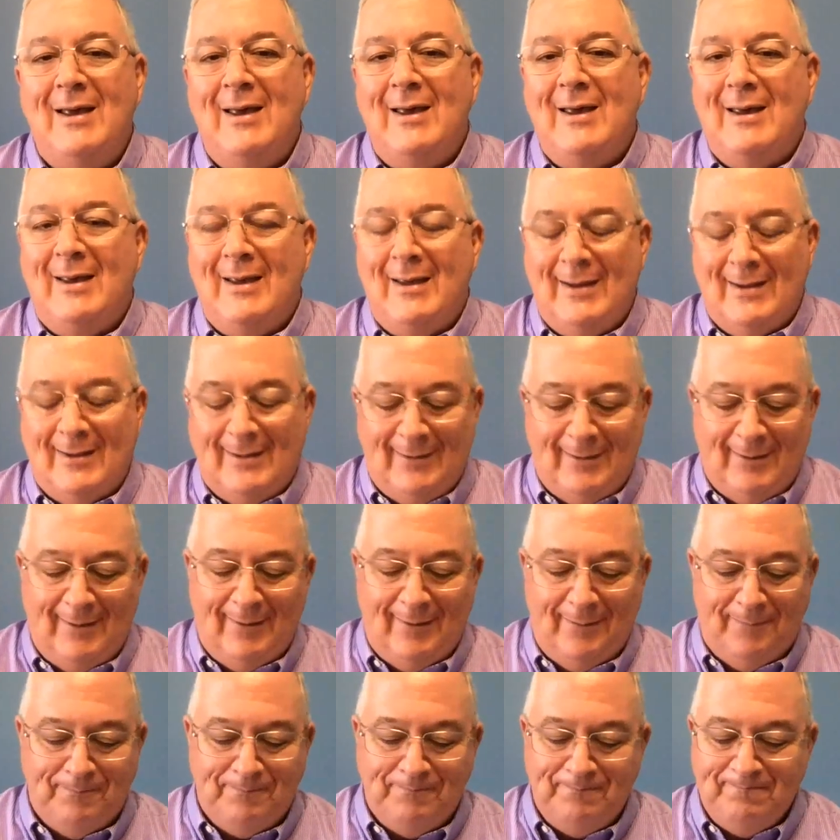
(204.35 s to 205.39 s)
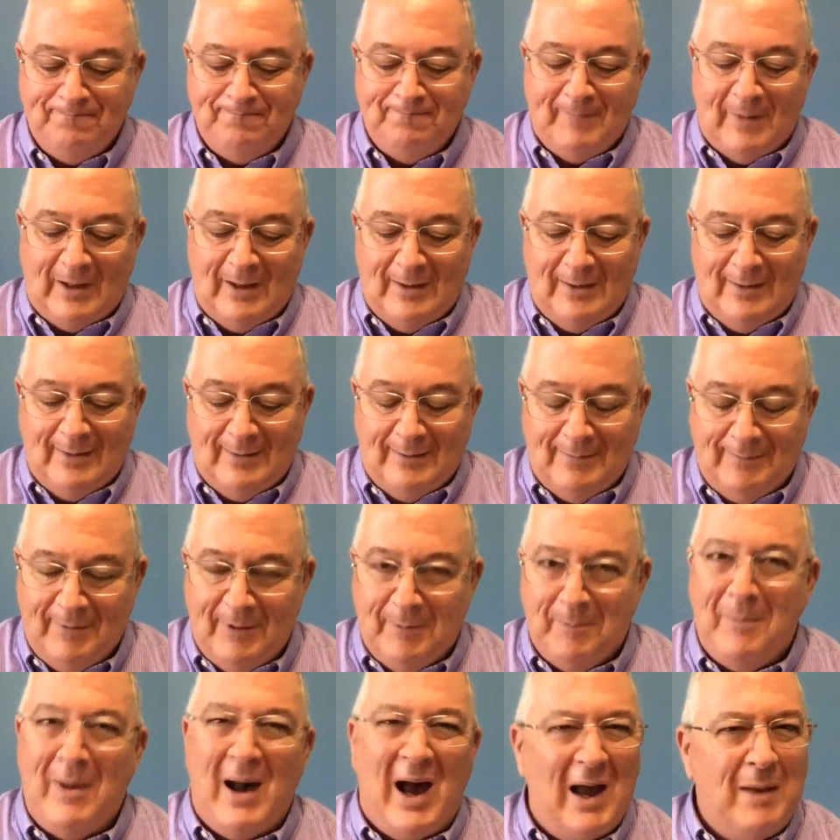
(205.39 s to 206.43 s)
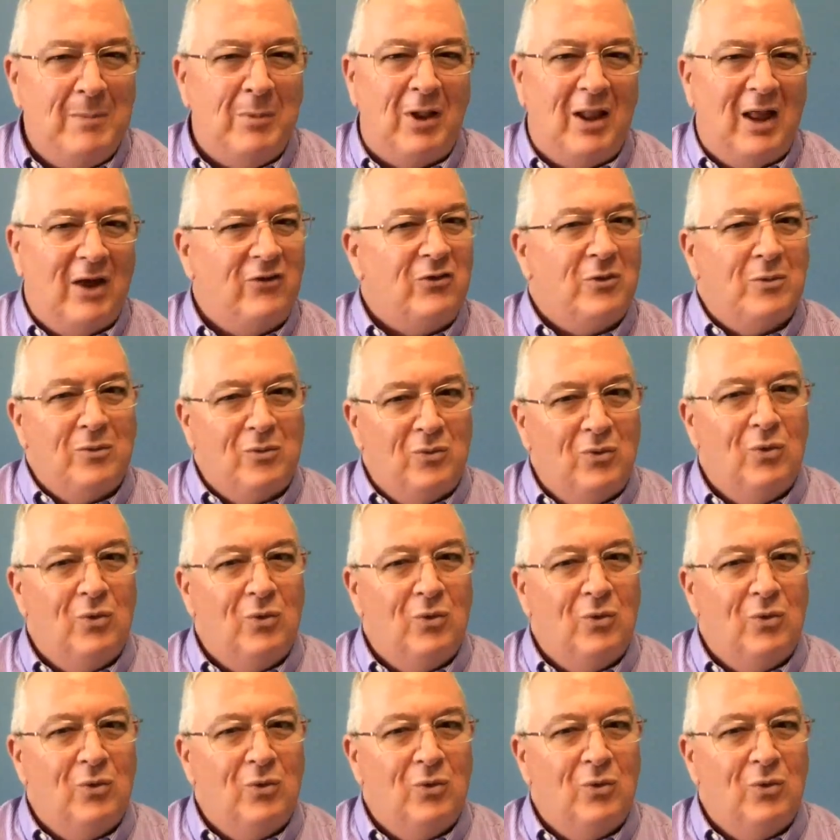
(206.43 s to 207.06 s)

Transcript: And um, the Bible has a,